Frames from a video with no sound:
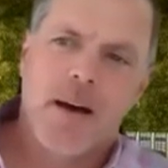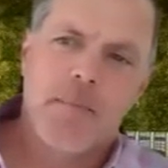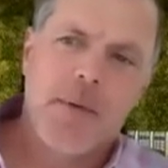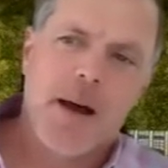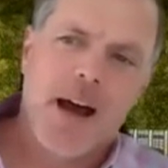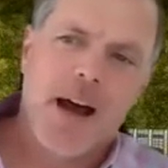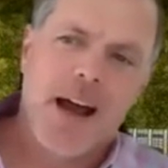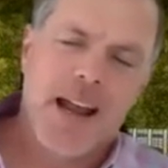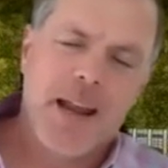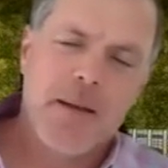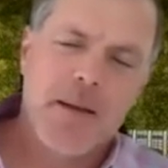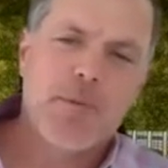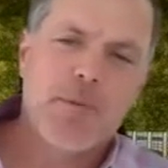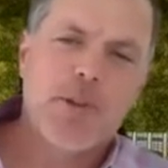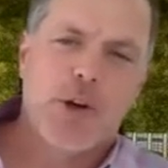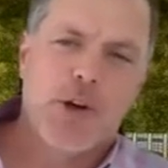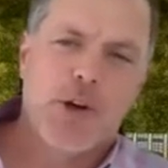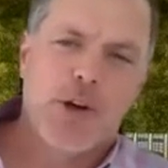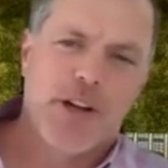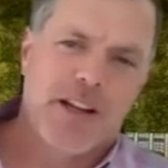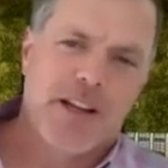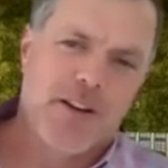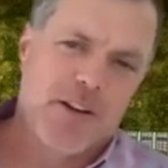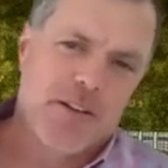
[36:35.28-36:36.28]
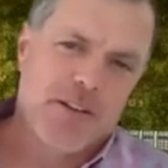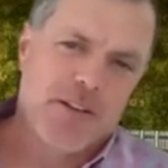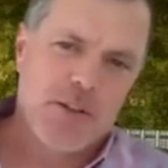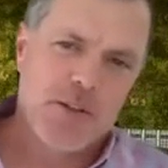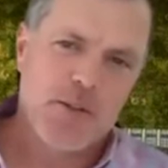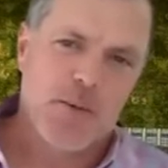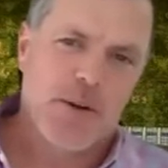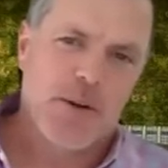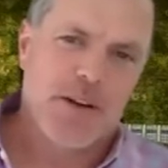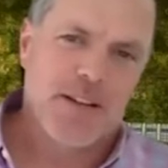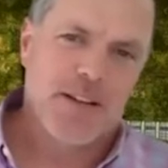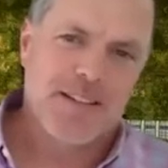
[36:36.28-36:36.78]
am learning on
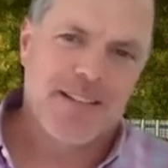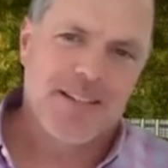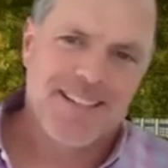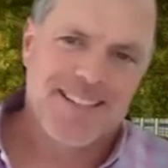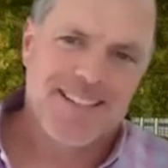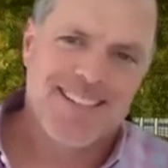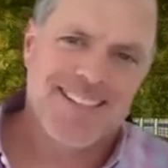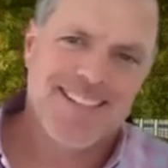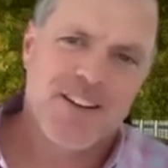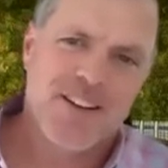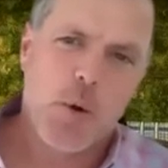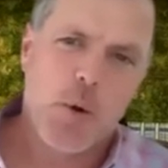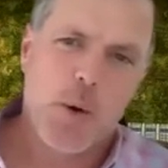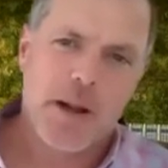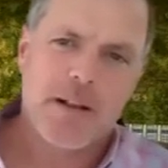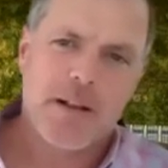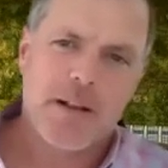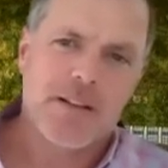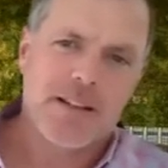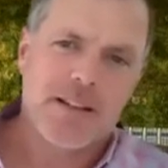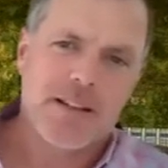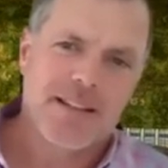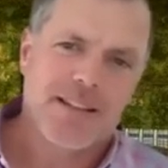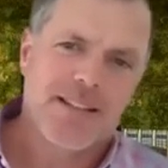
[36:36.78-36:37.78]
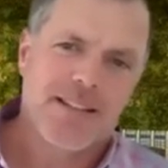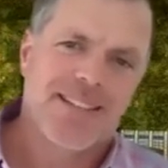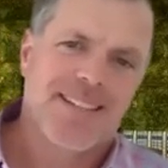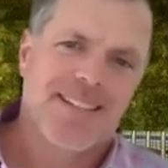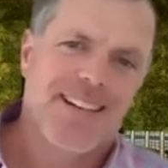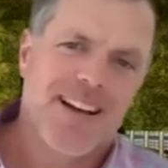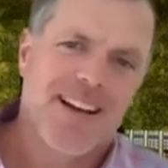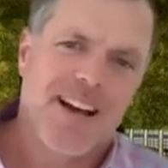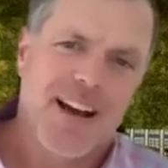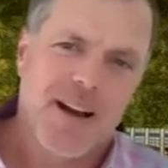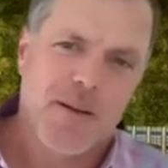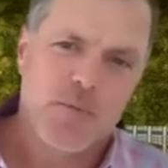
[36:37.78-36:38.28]
this one quickly,
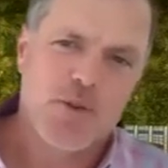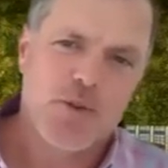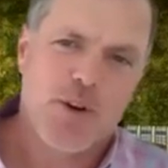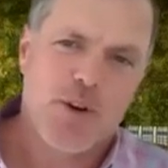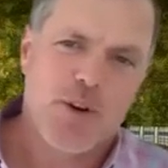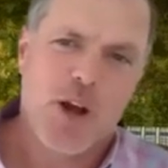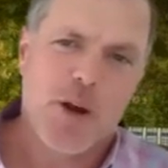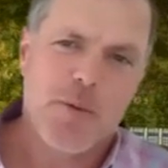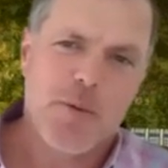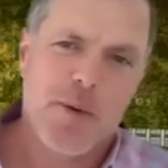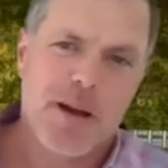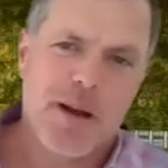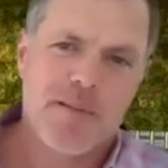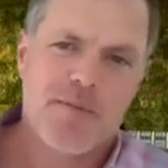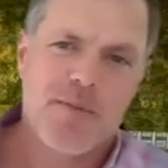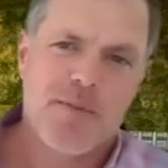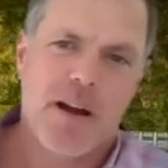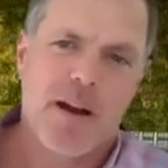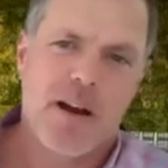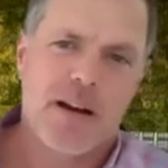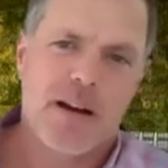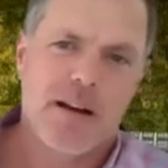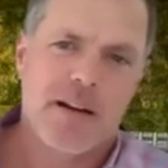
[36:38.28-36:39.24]
trial by fire.